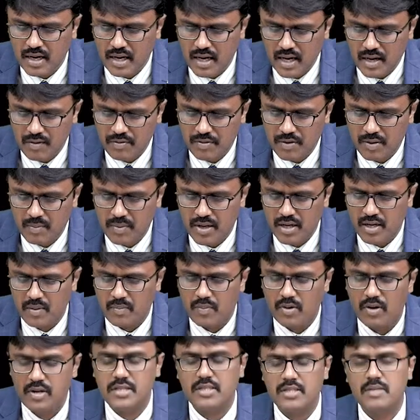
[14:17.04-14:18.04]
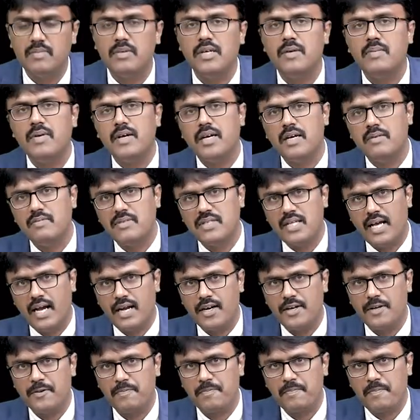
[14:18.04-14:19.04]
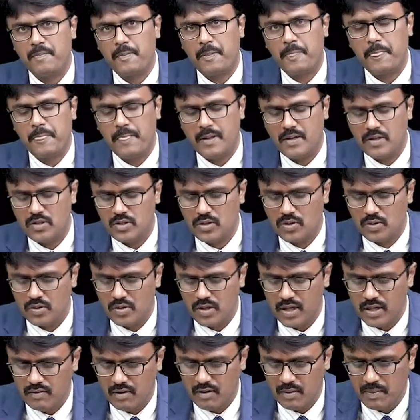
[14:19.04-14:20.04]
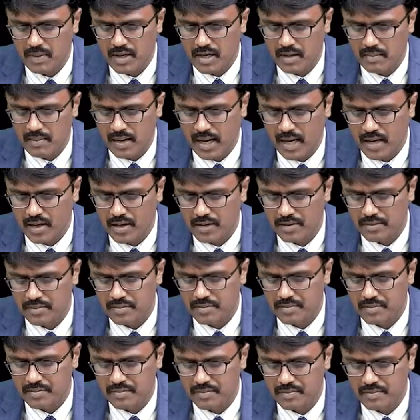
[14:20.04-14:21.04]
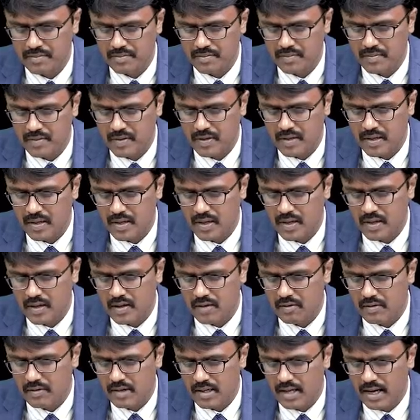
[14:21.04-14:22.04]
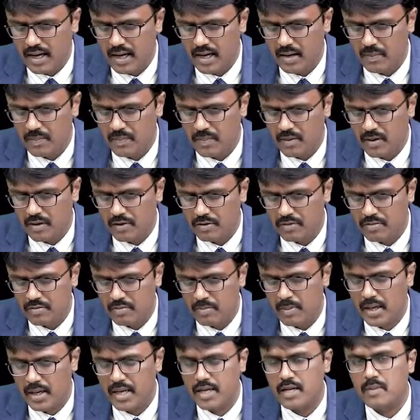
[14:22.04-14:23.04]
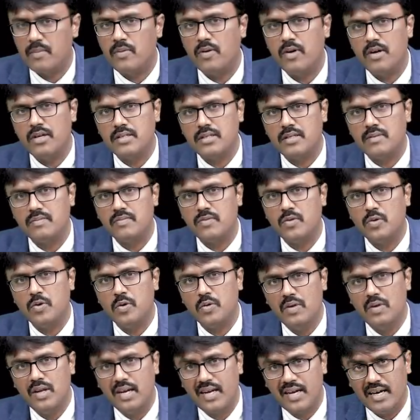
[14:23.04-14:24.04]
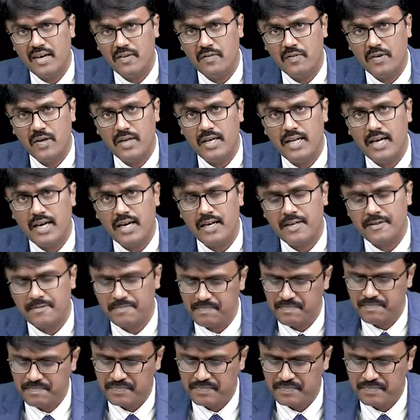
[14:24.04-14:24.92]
After metabolism, it becomes active. So it will become active with the help of metabolism. Who will convert that?